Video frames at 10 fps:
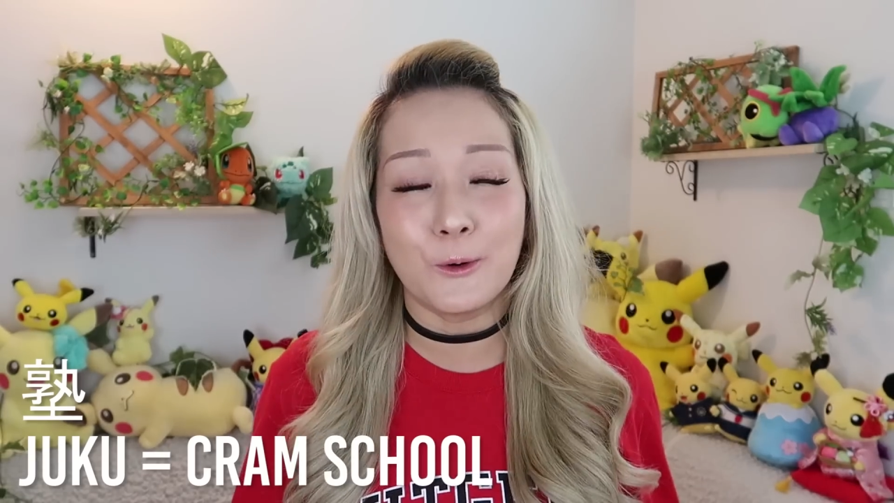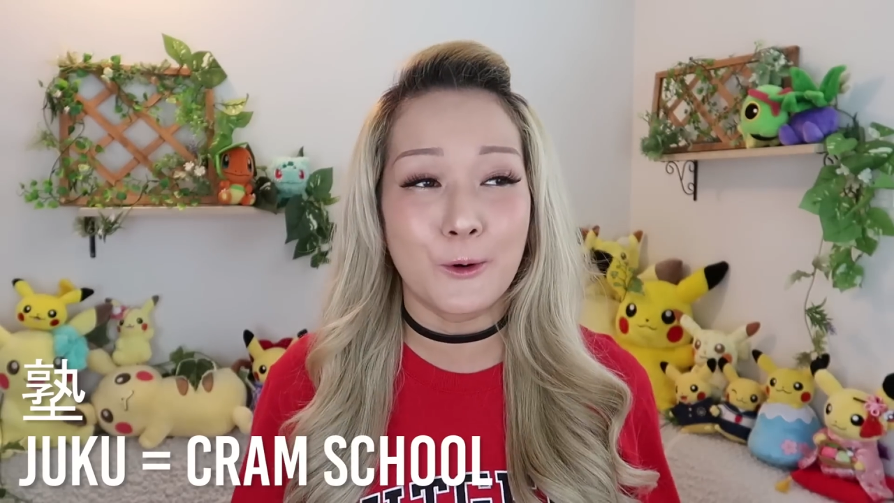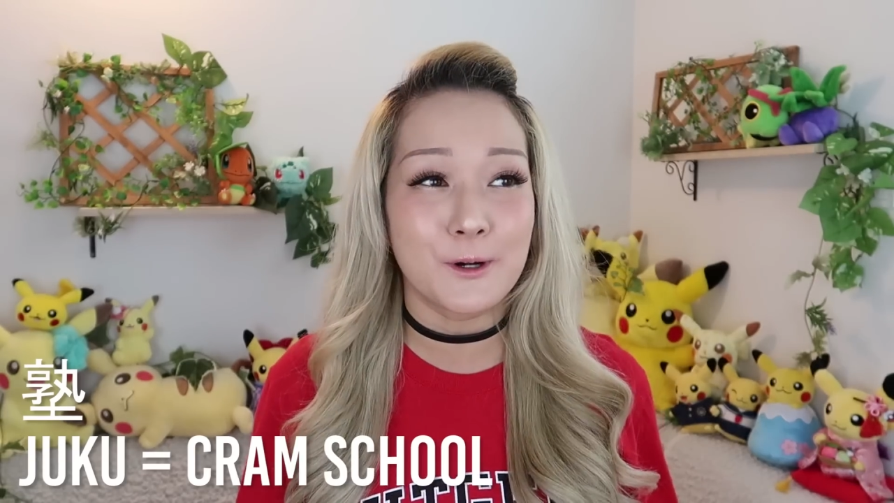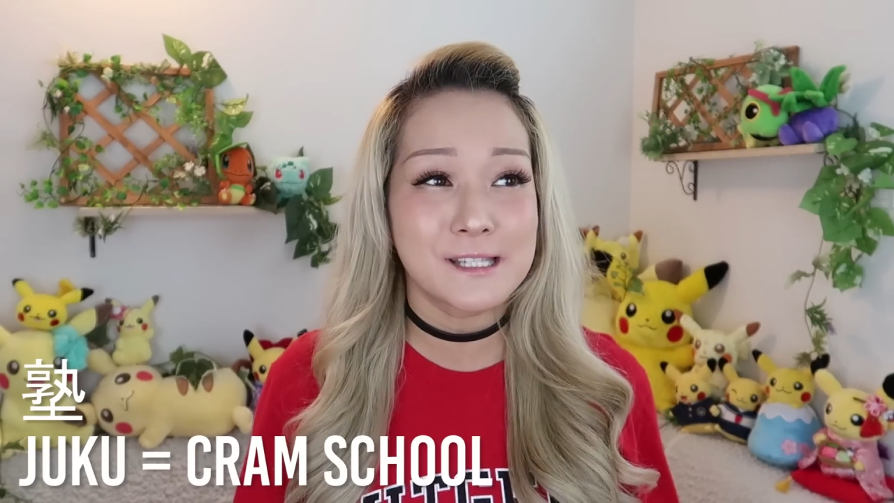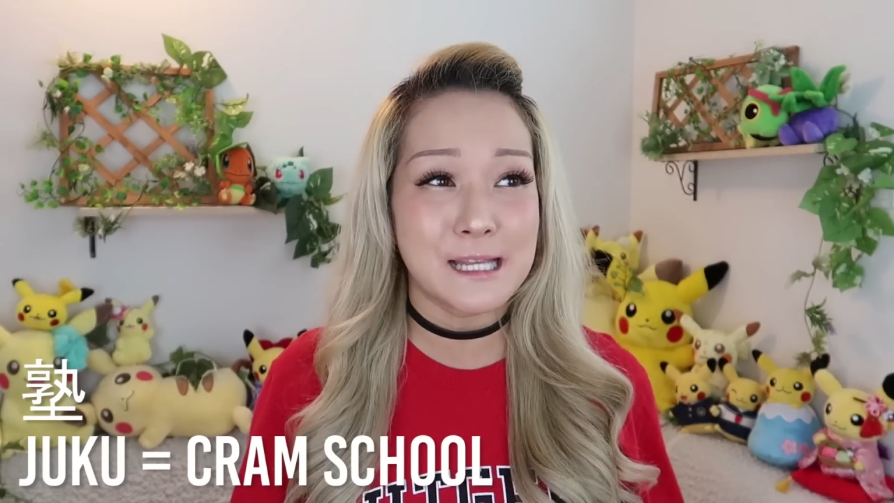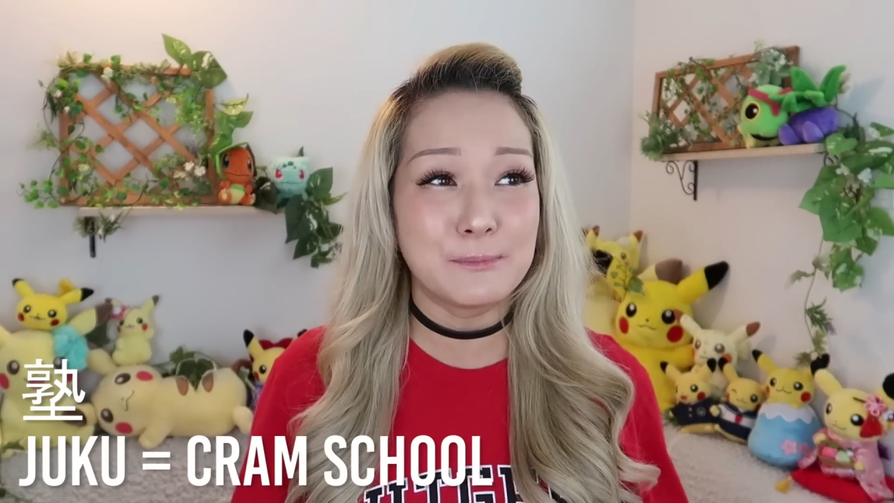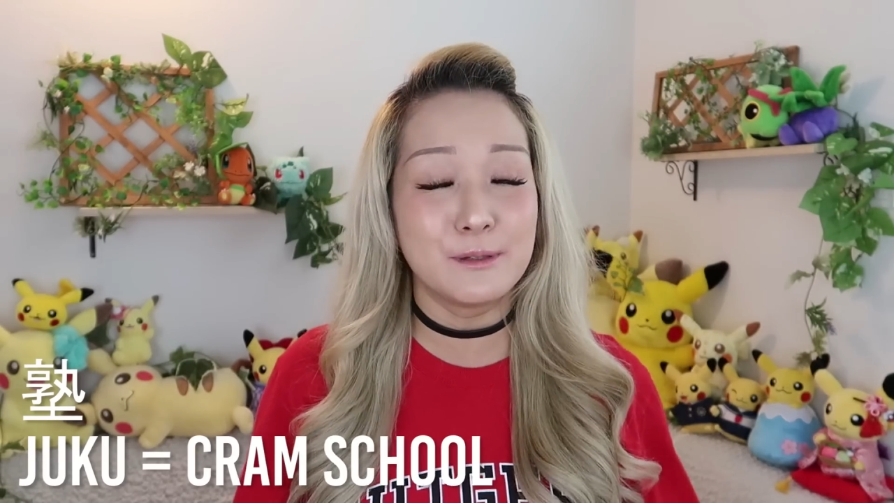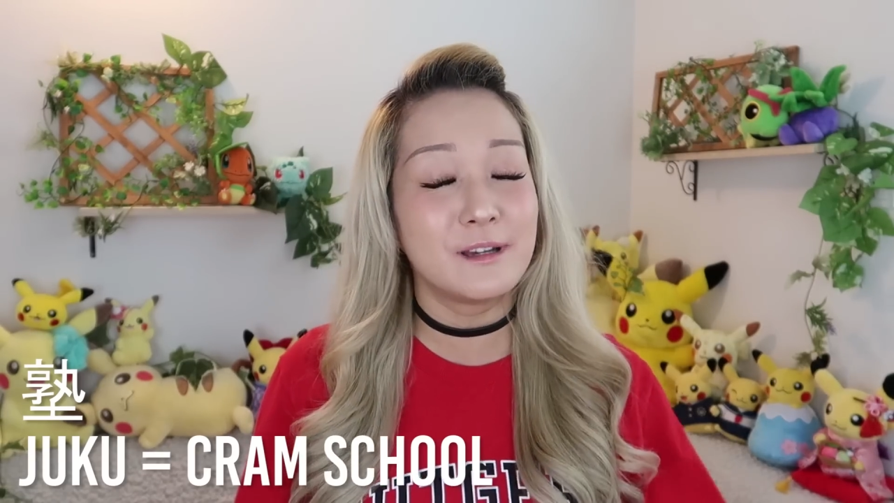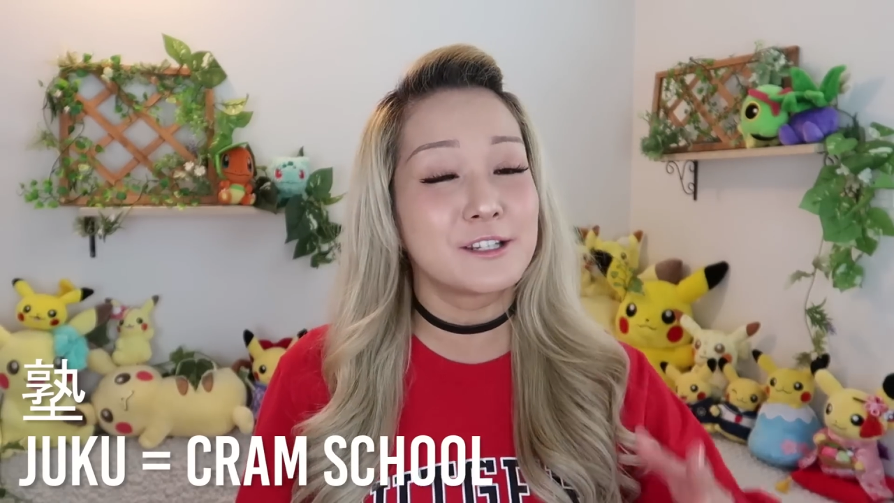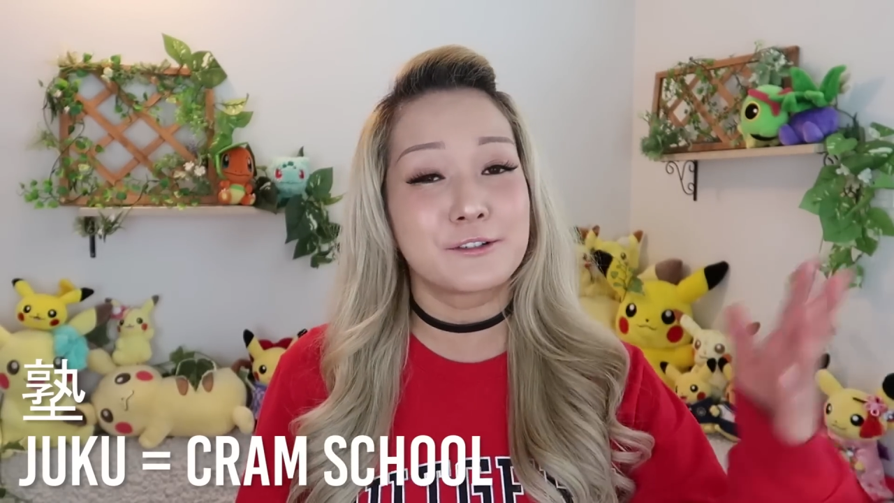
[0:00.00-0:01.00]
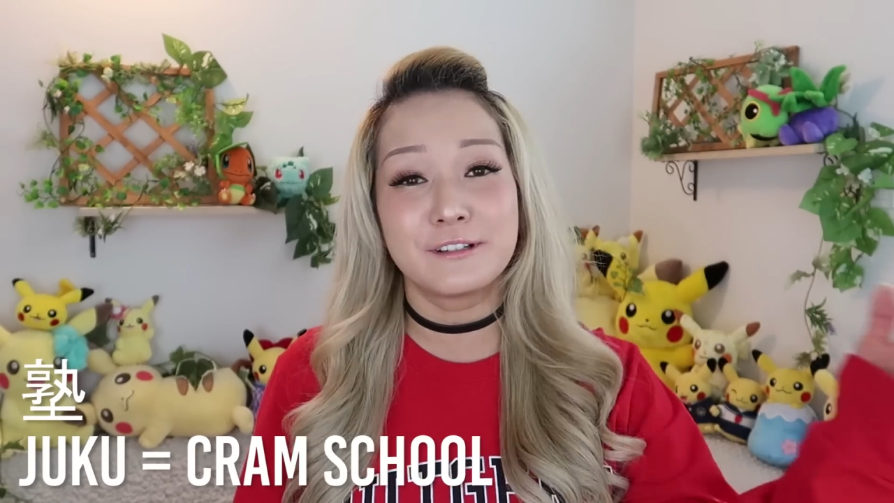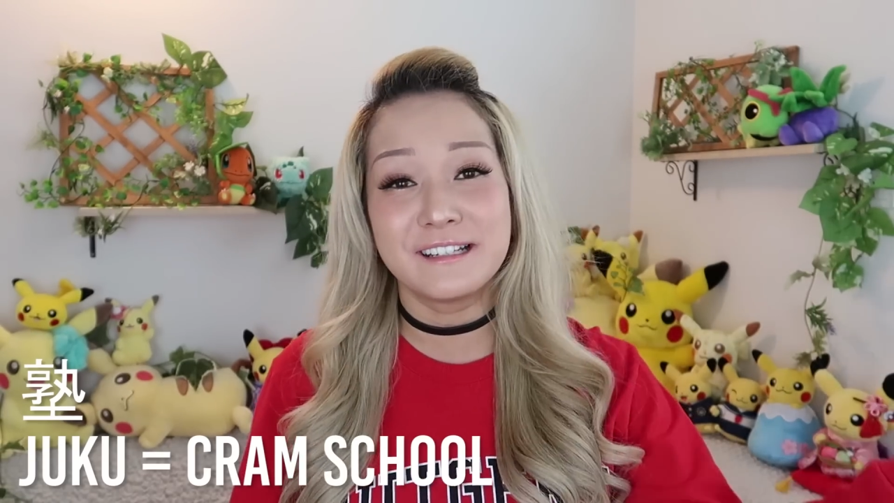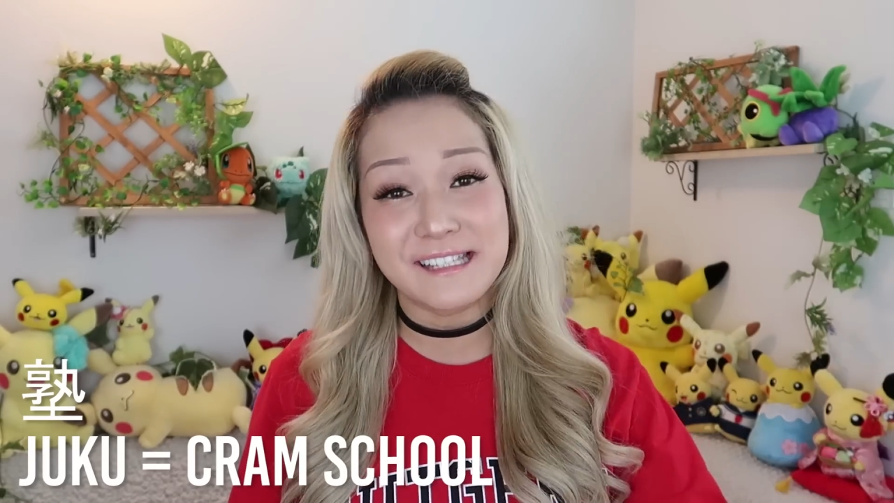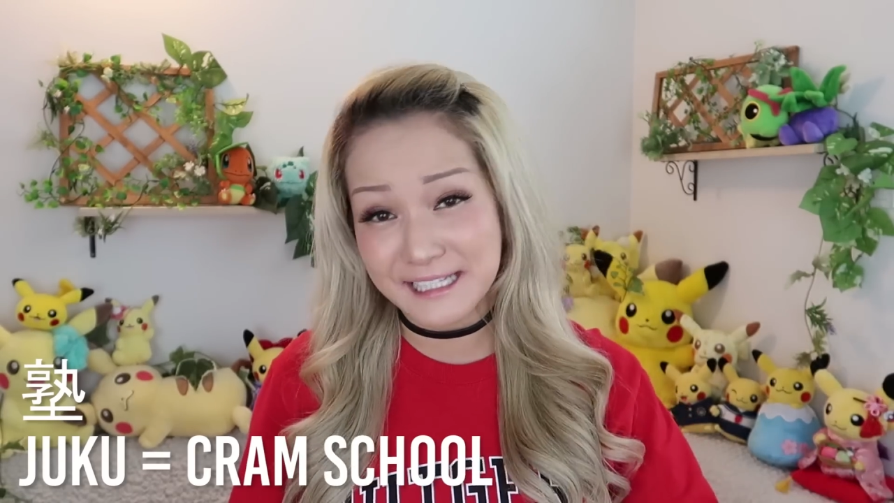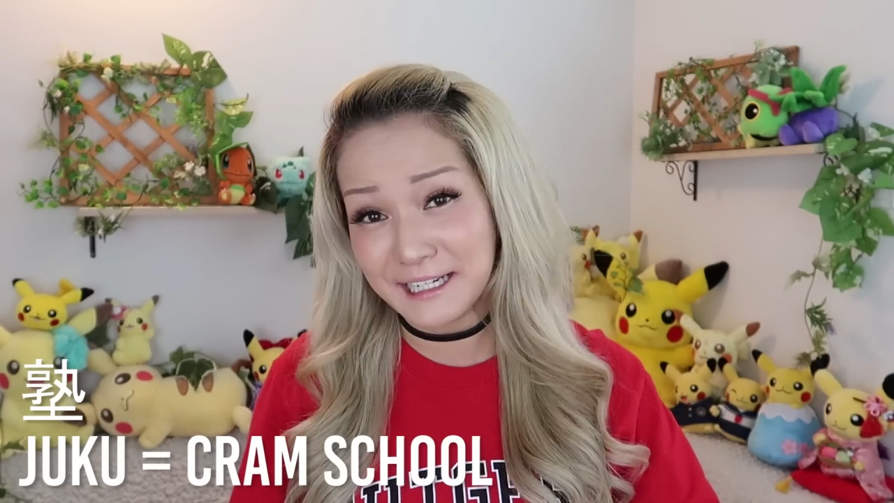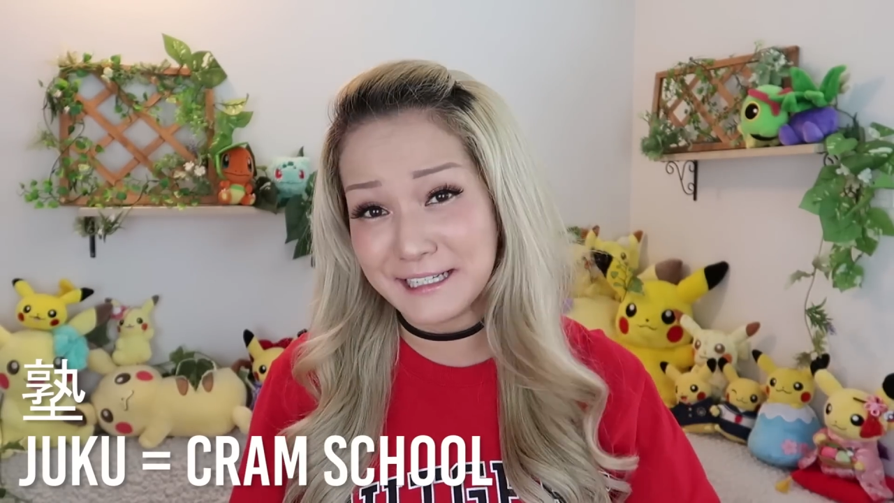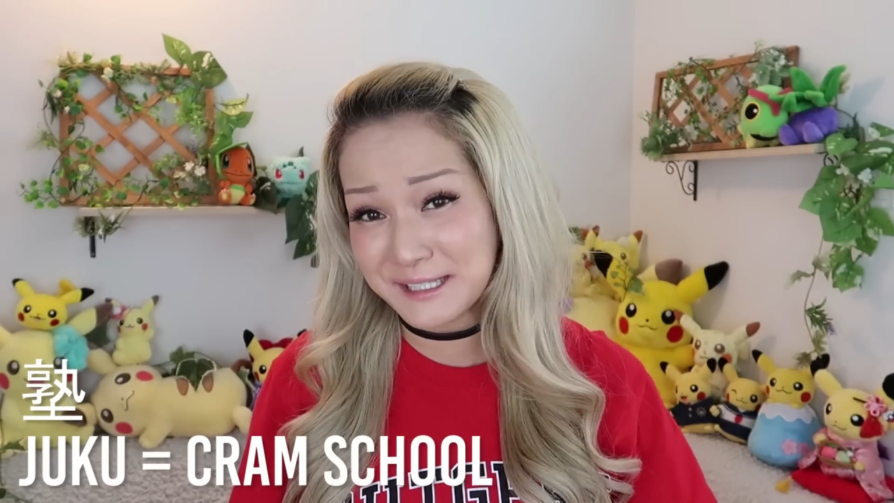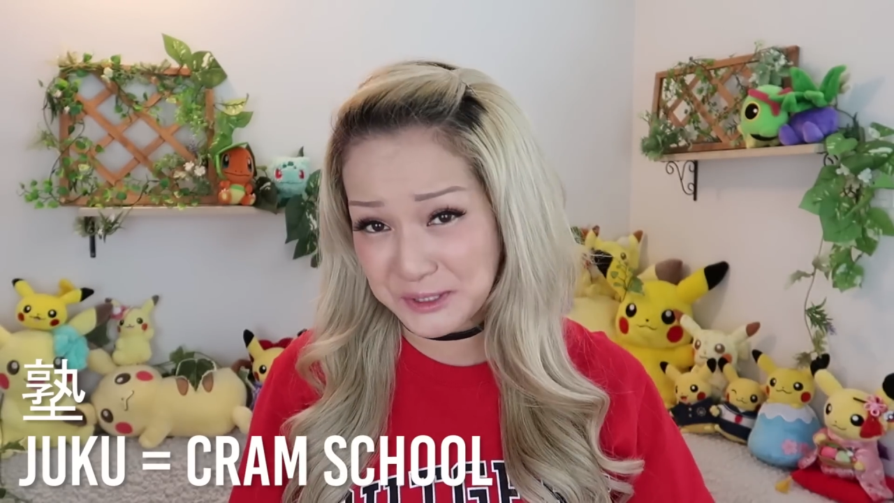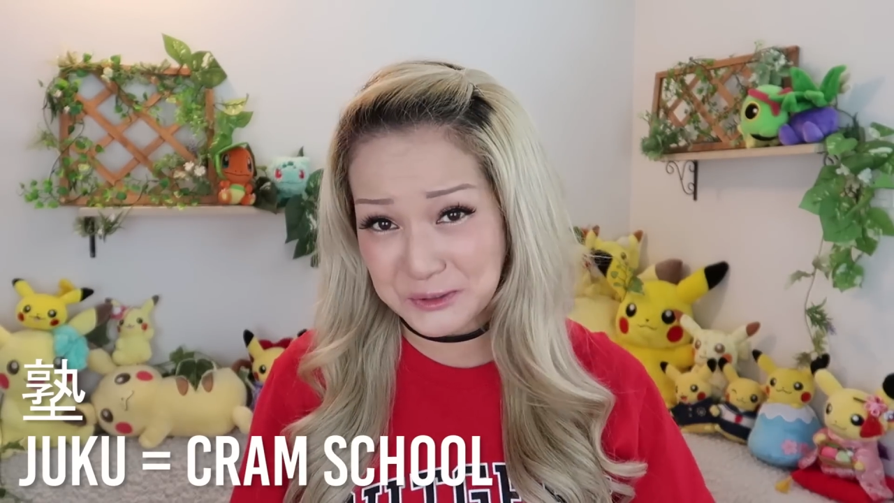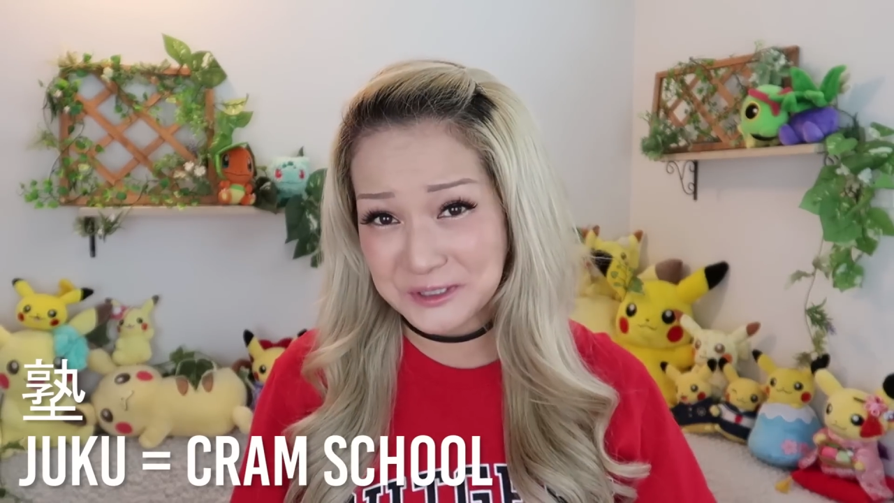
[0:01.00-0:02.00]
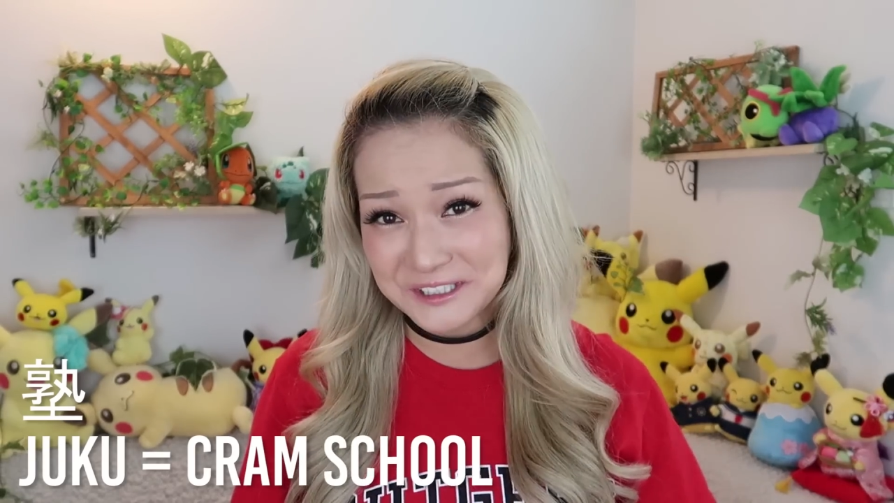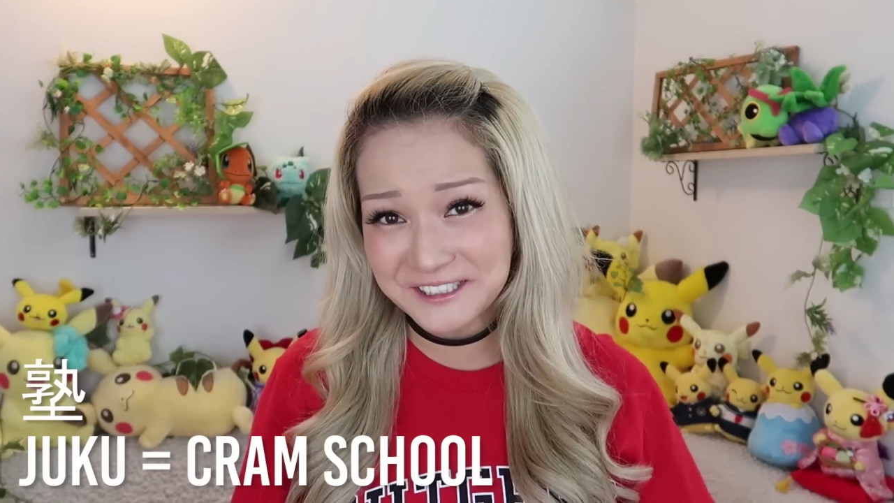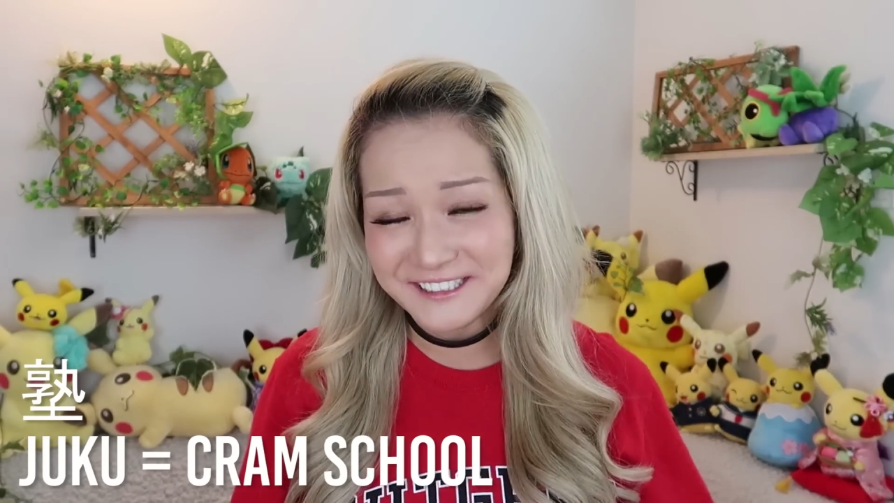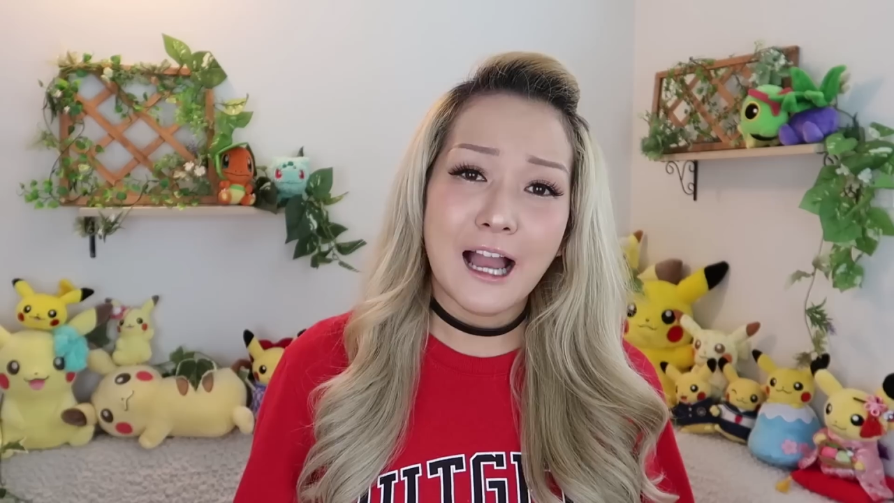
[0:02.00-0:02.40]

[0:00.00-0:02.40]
or supplementary study school.